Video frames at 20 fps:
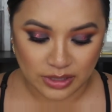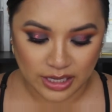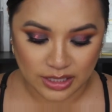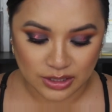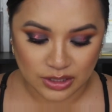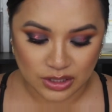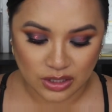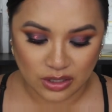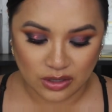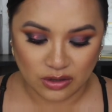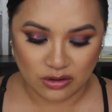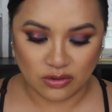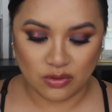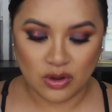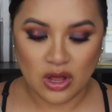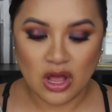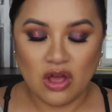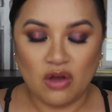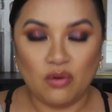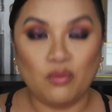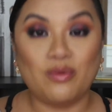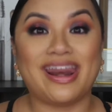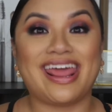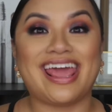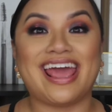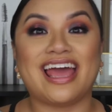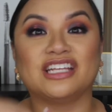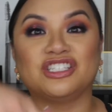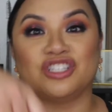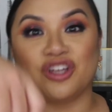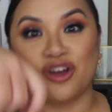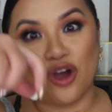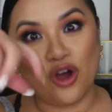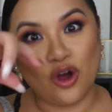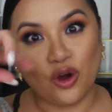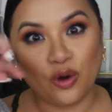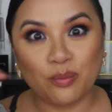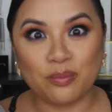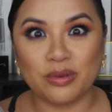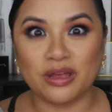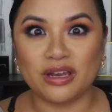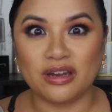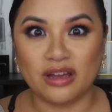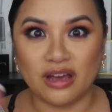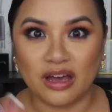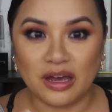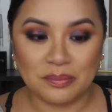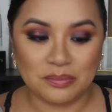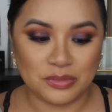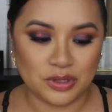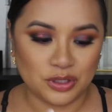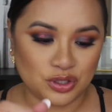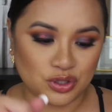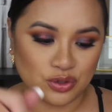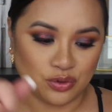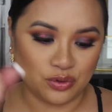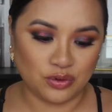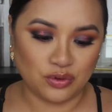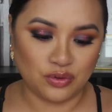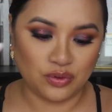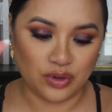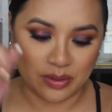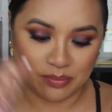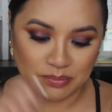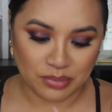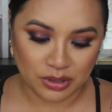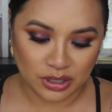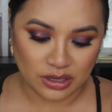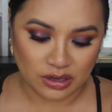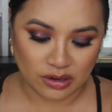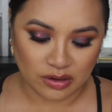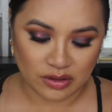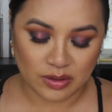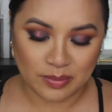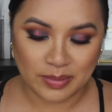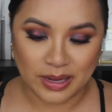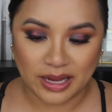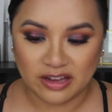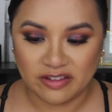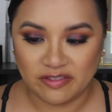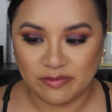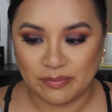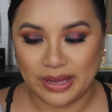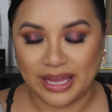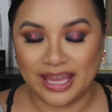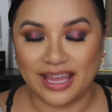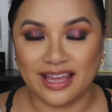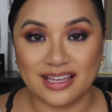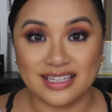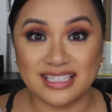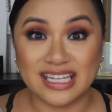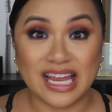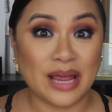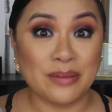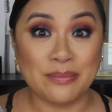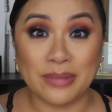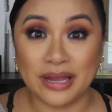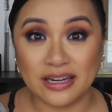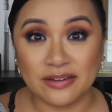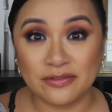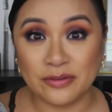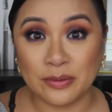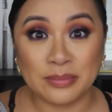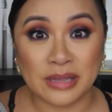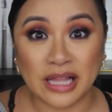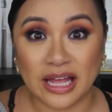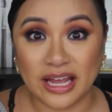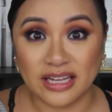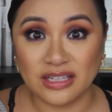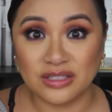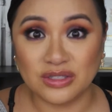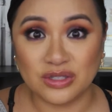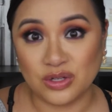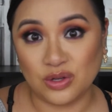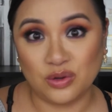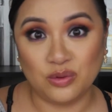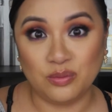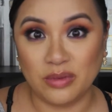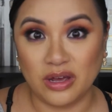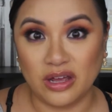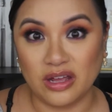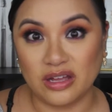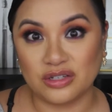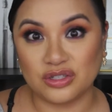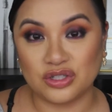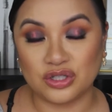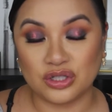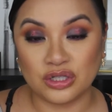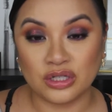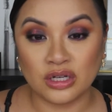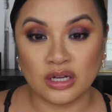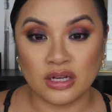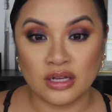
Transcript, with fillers: And so when I had to open up the screw and put it on the back of my hand, I might have applied too much.